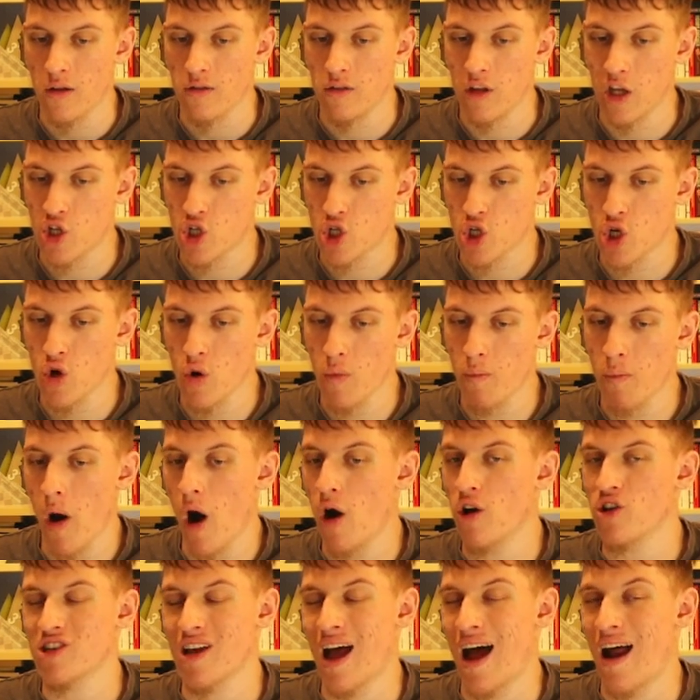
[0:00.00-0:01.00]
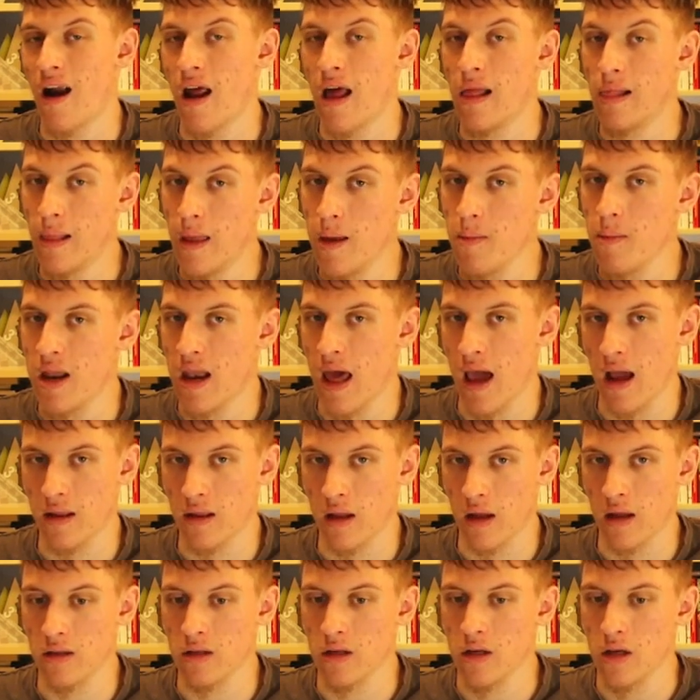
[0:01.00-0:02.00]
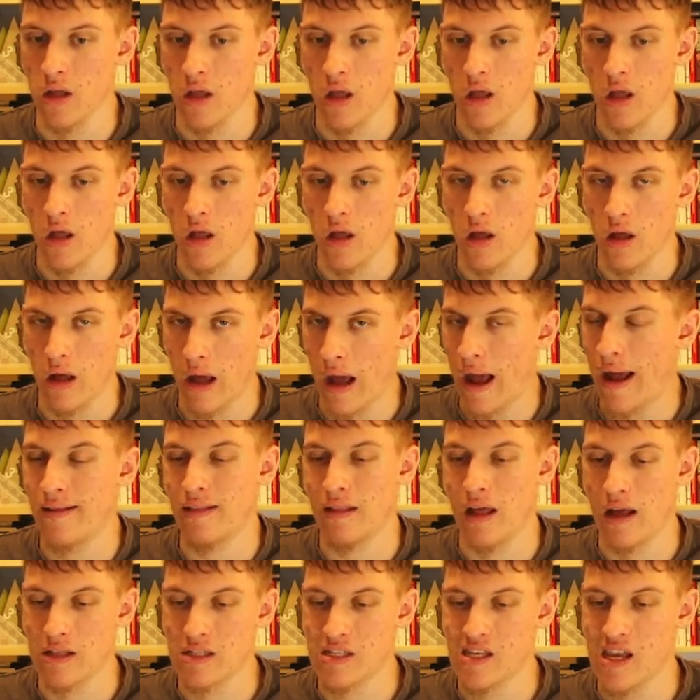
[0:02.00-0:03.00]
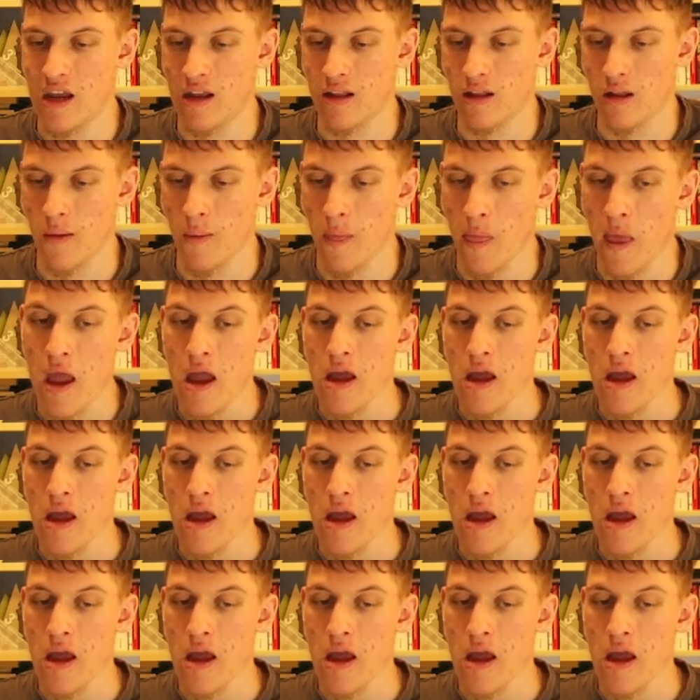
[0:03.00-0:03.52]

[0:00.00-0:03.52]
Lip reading: The two pawns are eliminated, and that's it.